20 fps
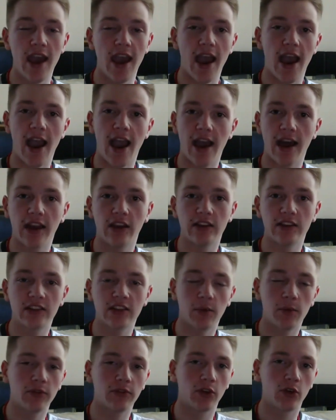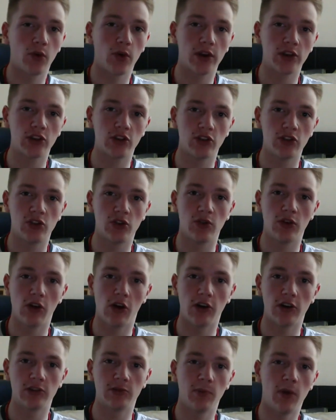and some of the questions you
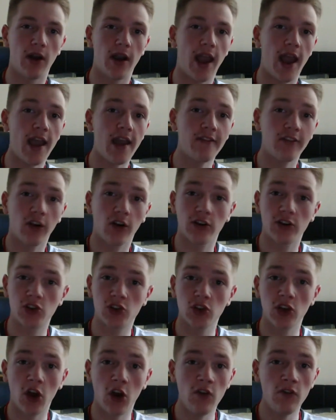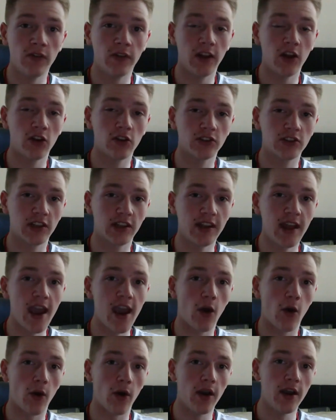guys might have. I should hopefully answer
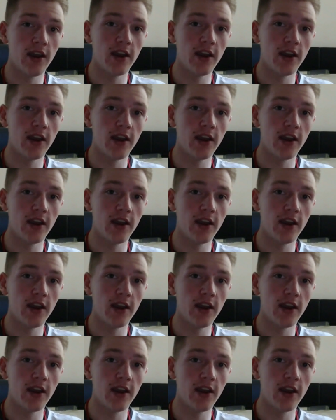now.